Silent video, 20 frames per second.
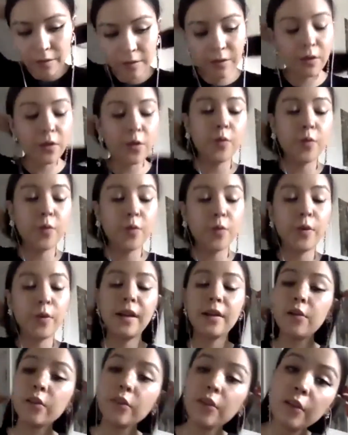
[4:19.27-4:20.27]
you want to cut
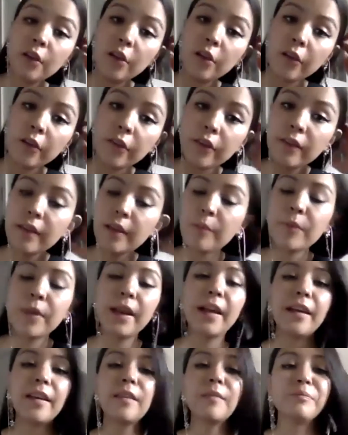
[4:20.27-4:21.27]
your losses and be
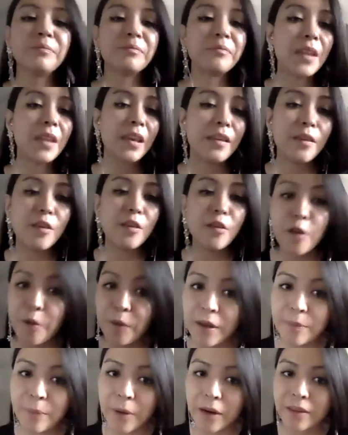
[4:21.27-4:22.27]
like, you know
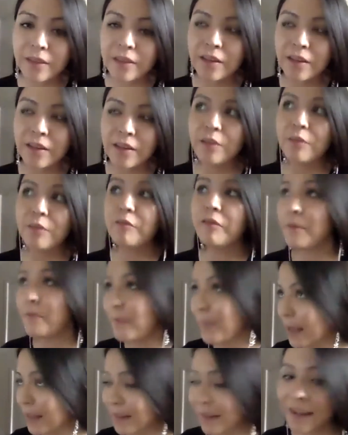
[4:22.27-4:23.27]
what, partner, we may
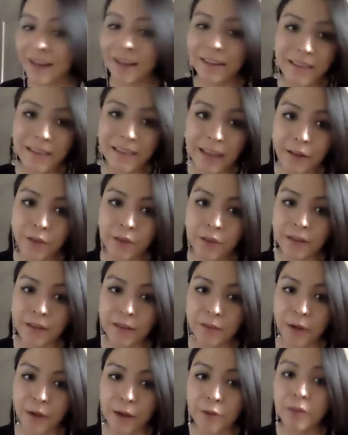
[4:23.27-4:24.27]
take a second in this
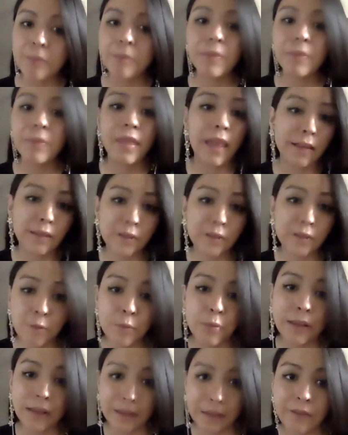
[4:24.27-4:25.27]
round. That's
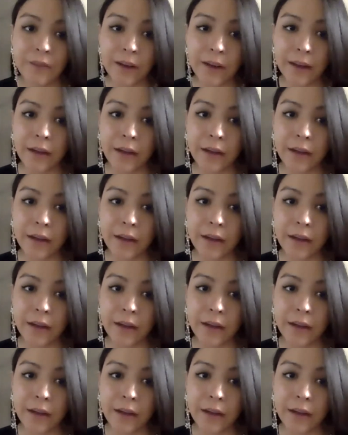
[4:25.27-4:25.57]
completely fine.